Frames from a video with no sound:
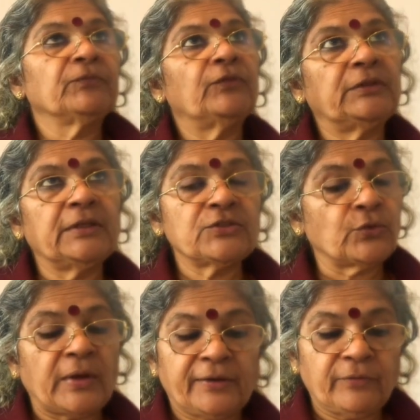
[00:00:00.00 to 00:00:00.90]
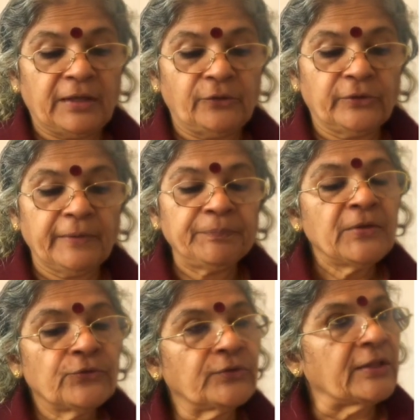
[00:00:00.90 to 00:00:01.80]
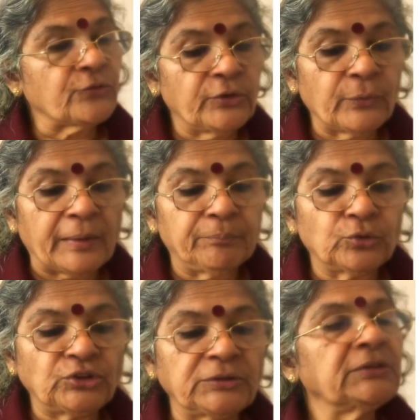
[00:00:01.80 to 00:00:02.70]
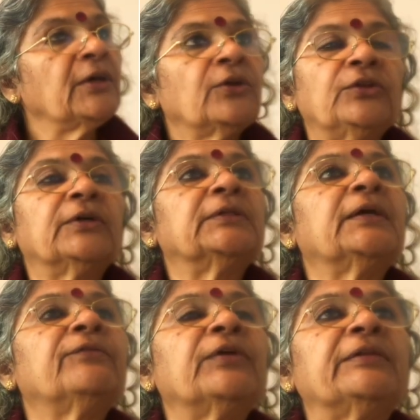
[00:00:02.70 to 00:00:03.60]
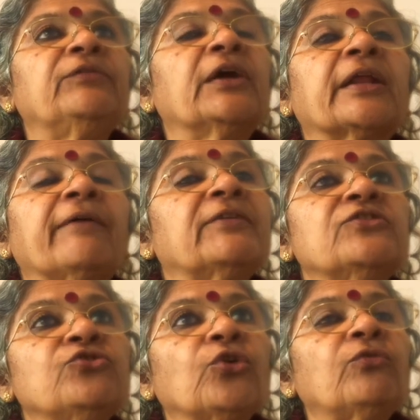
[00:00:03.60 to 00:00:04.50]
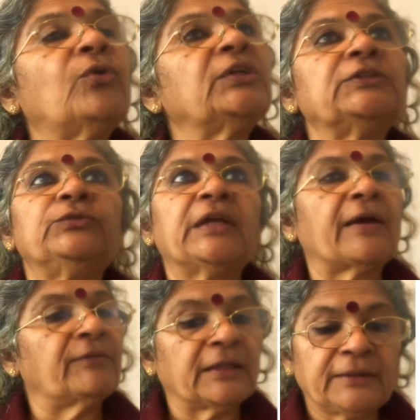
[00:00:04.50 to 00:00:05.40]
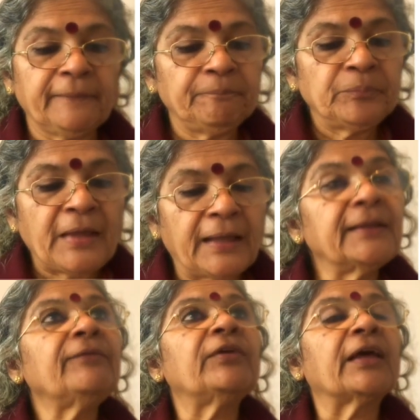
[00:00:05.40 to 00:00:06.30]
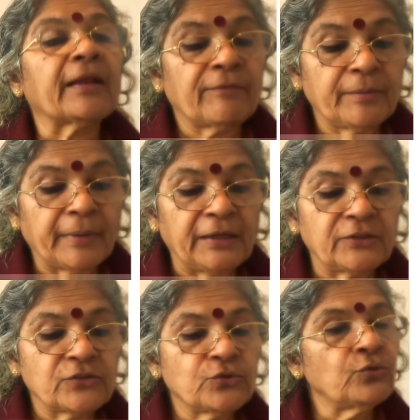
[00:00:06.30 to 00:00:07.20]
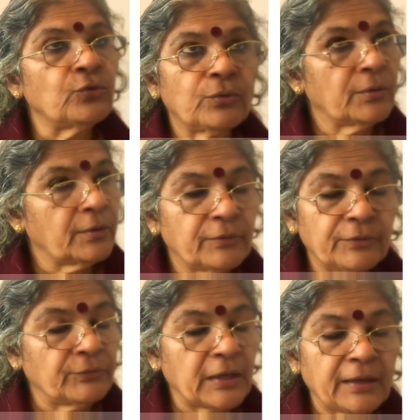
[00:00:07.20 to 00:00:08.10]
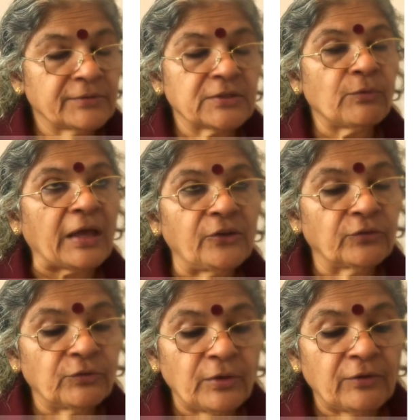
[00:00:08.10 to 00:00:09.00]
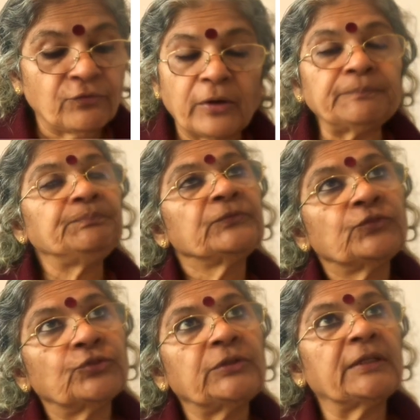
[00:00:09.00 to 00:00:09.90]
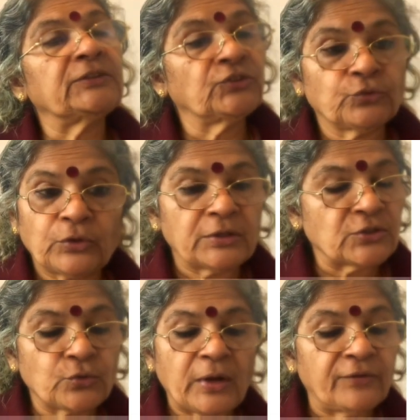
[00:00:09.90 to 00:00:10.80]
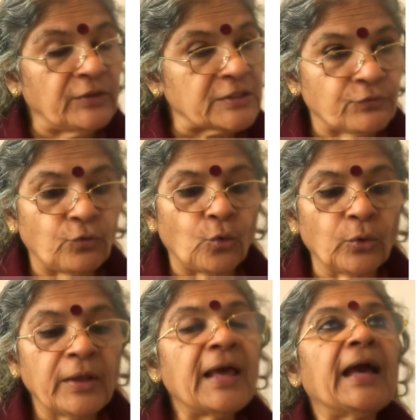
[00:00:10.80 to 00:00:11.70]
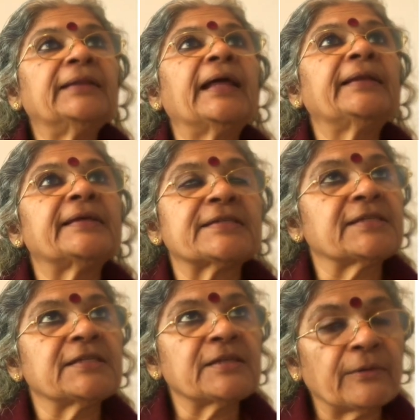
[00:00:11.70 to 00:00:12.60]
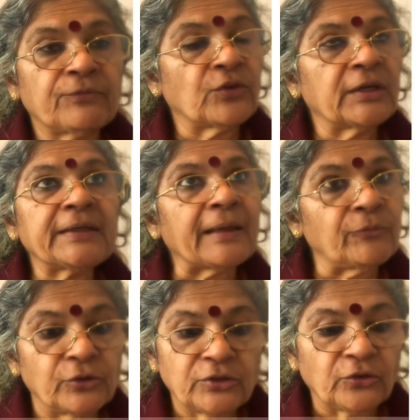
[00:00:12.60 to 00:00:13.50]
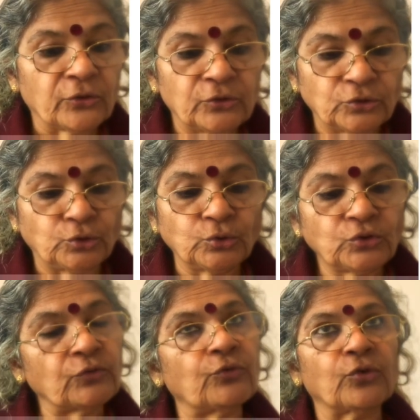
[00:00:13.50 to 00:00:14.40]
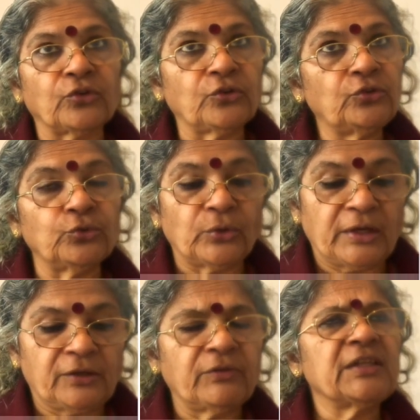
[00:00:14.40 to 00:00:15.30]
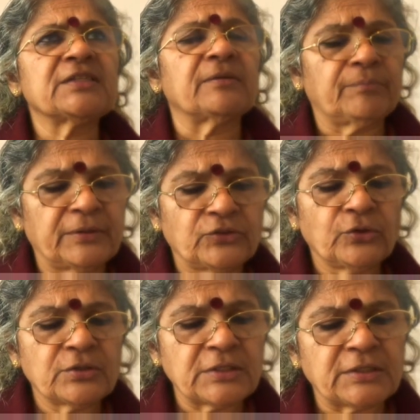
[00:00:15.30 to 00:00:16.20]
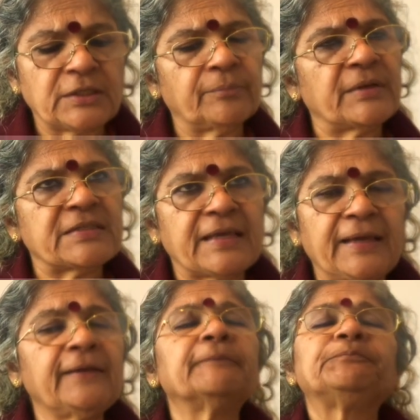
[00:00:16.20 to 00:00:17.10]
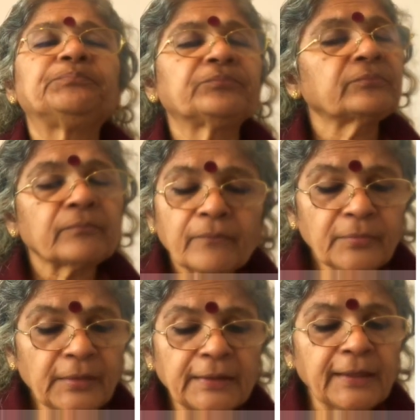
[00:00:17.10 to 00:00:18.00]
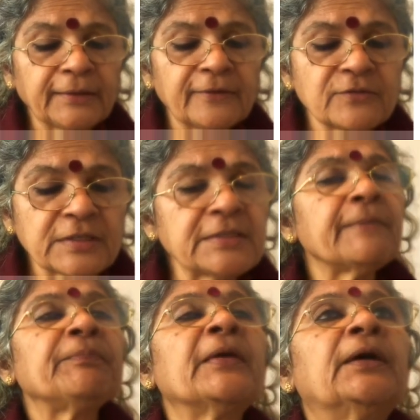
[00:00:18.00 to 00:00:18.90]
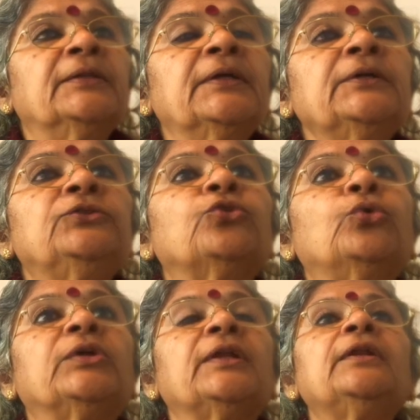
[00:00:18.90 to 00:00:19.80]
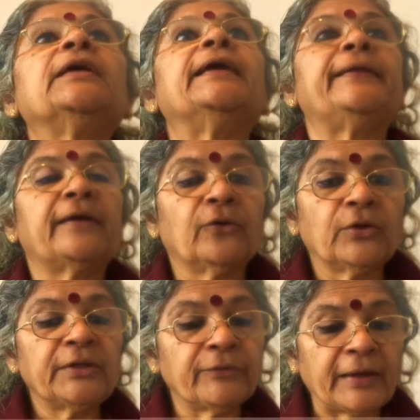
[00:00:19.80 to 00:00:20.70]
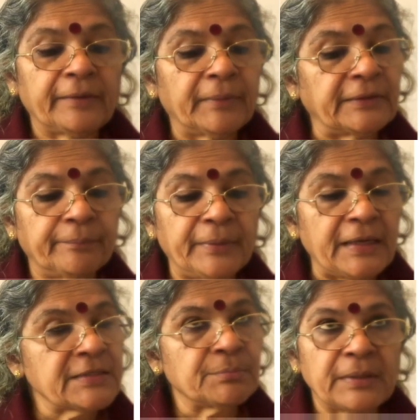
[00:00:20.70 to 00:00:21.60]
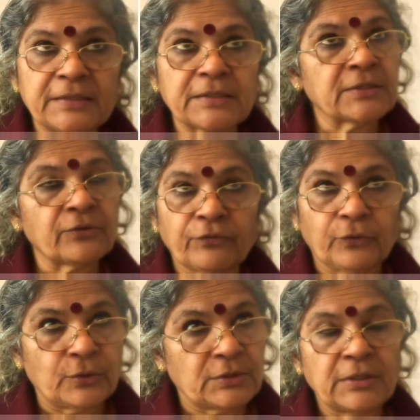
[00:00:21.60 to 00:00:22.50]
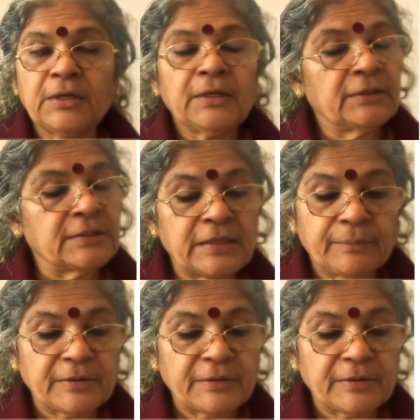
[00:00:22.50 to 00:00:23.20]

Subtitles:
with the squared value. Okay, so that's only one portion. When we are having 0 voltage, we have nothing, and then we are having minus 2 as the value of the waveform, so that is squared is 4, and that extends for a time unit equal to 2, so 4 into 2, 8. Very simple. So okay, 16 plus 8, that gives us the total area. Okay, divided by the base. Base is of course the same